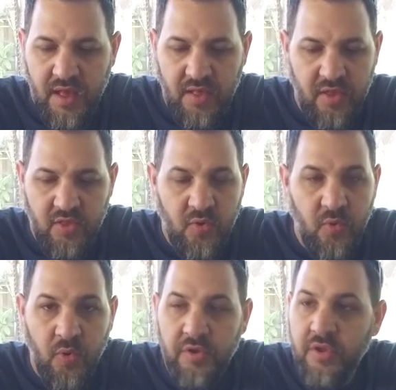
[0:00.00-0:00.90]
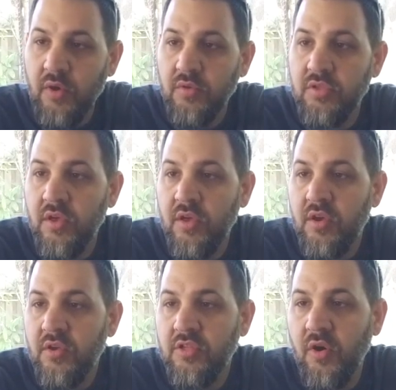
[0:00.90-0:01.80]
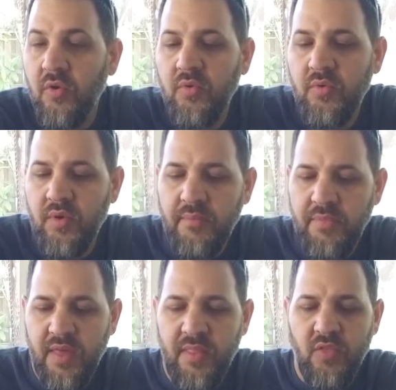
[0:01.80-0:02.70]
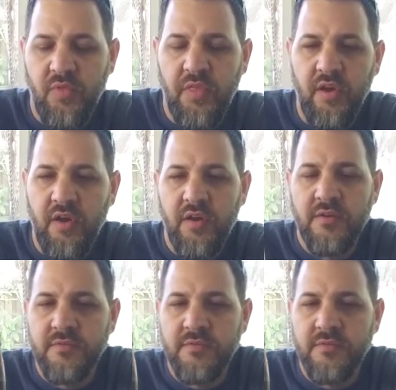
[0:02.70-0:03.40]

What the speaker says: like two horned goats. So, I'm thinking that's what they are.